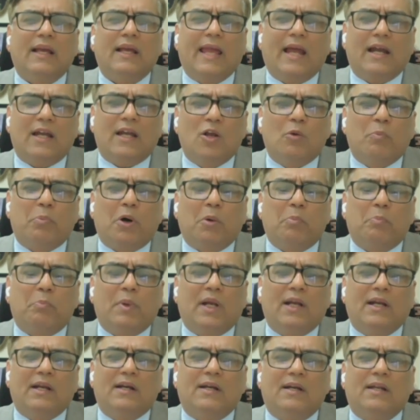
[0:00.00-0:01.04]
getting
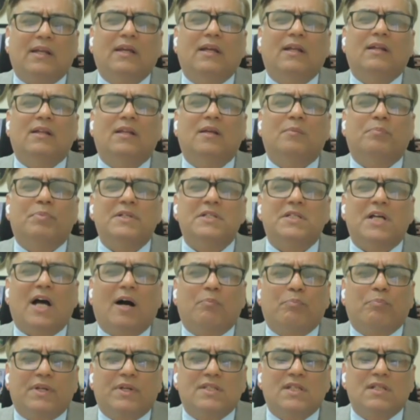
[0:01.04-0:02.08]
popularity in the
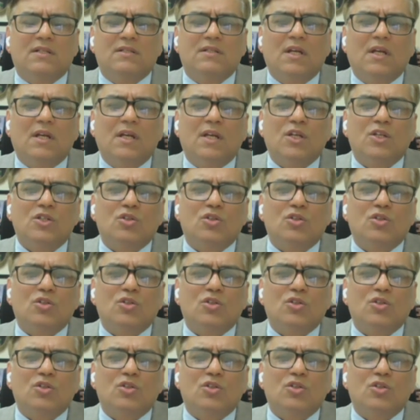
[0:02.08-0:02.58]
Punjab prisons.